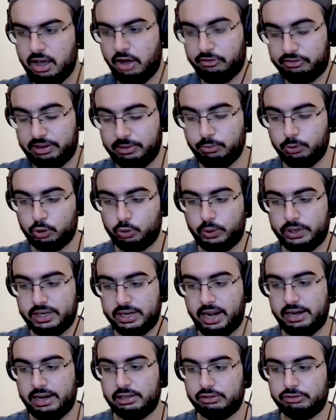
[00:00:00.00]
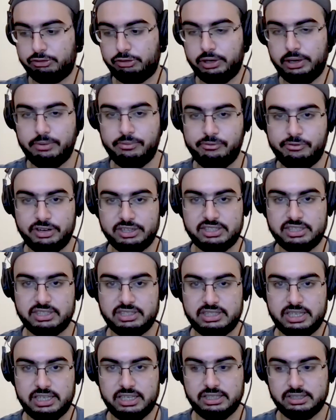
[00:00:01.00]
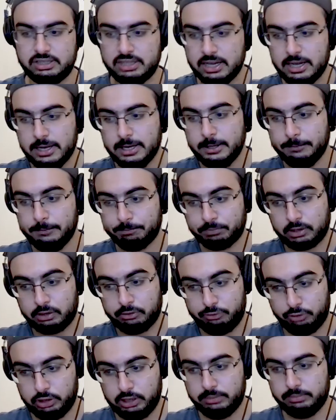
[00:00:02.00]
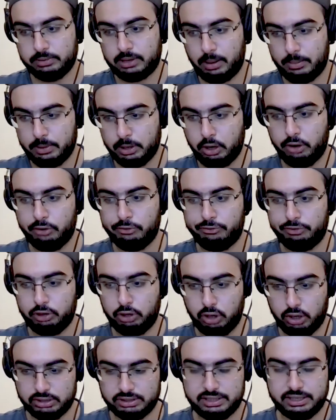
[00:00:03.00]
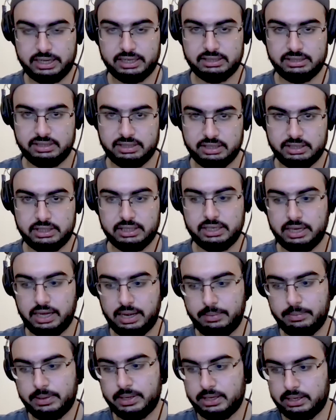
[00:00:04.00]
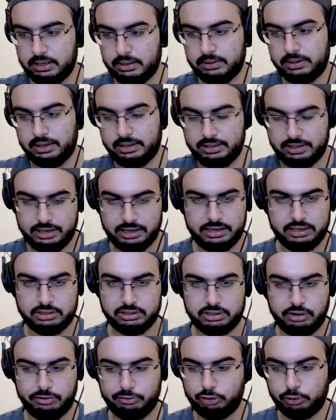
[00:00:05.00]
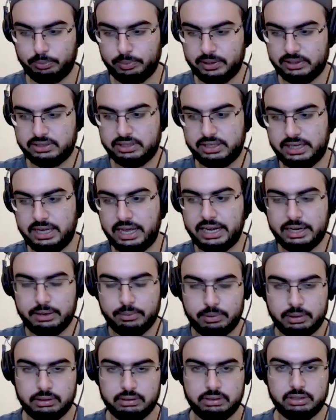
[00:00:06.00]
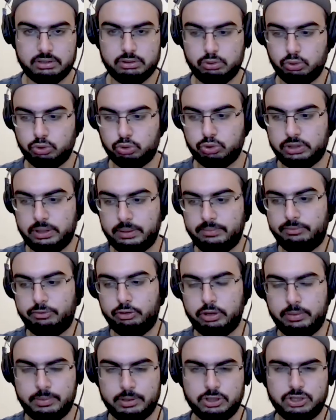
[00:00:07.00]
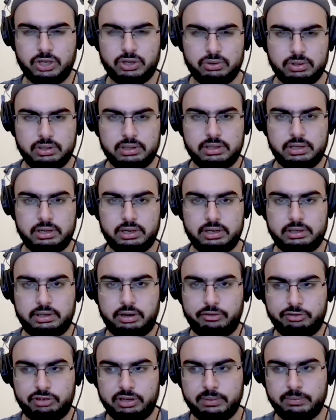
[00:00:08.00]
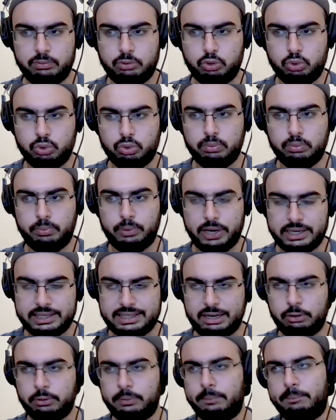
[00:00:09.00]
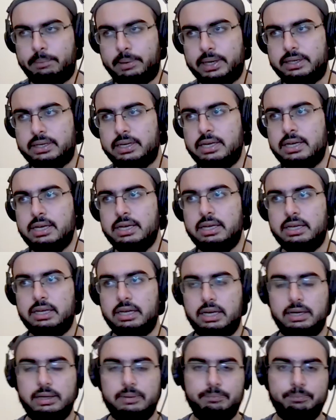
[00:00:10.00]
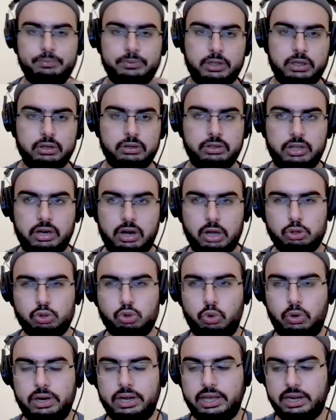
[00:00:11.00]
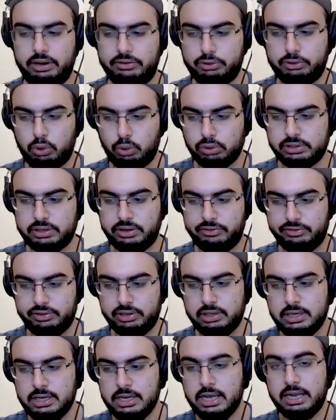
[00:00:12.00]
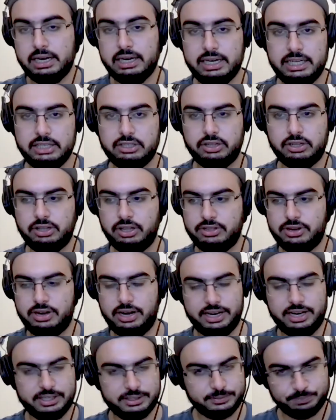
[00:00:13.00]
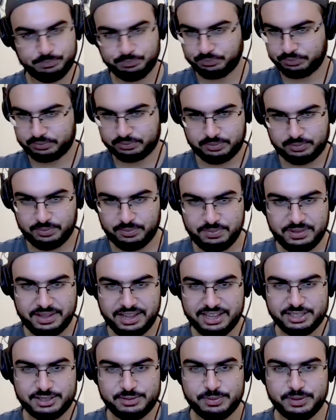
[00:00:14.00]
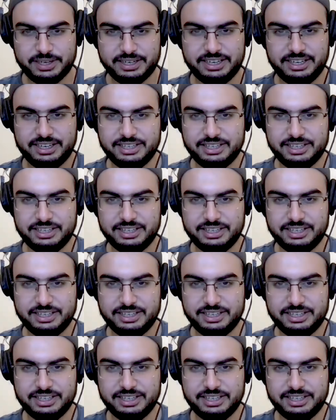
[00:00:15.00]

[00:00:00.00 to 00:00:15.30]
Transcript: game week 29 is Fulham versus Leeds. Fulham coming off a loss against City. I mean, it is tough to play City. Anyone does lose to them. Fulham in general, they're a tough team to break down, but they're not scoring enough goals, I feel. Leeds, on the other hand, it's been